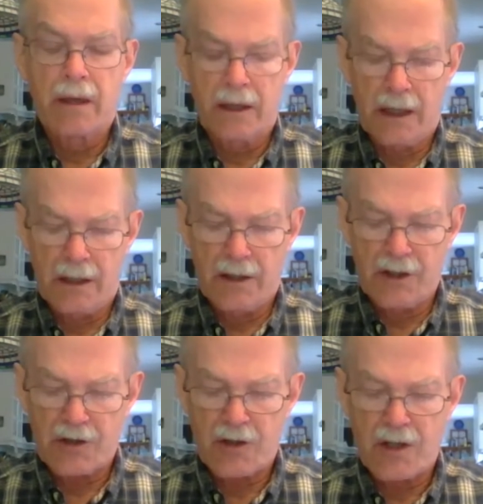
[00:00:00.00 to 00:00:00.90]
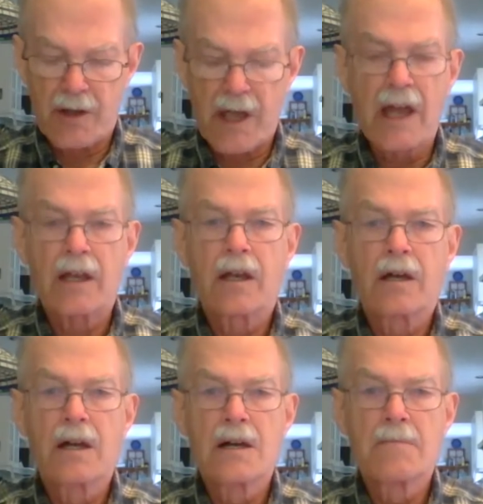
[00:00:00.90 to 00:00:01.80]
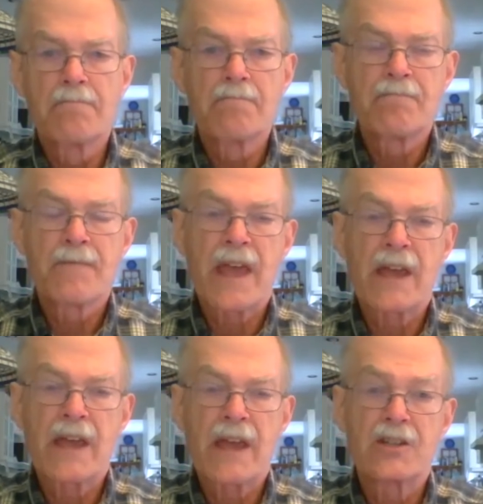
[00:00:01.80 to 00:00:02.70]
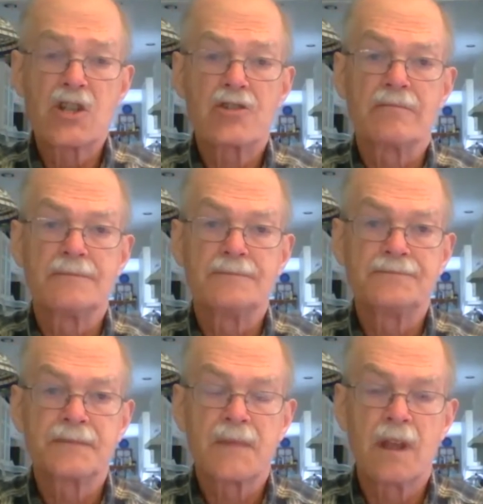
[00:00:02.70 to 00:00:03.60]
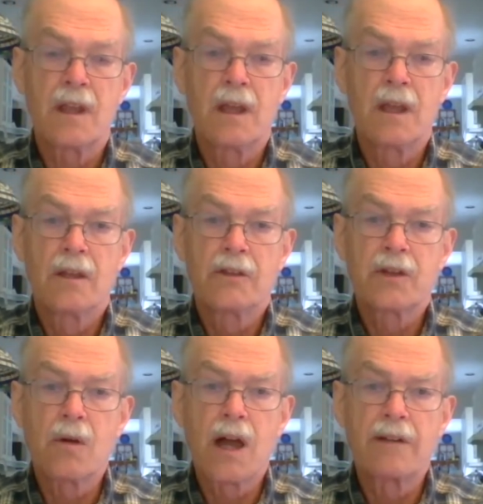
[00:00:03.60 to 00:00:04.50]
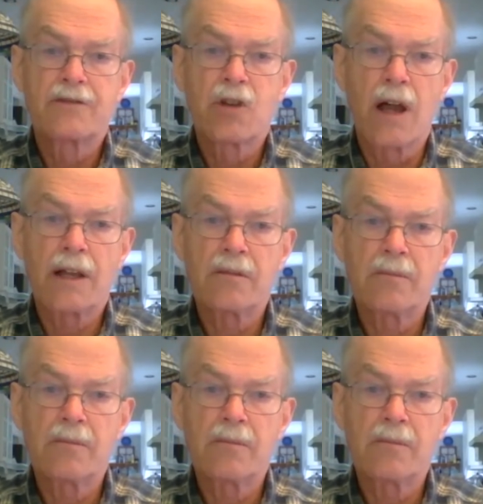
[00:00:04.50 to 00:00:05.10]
In addition to that, education. So I've taught at the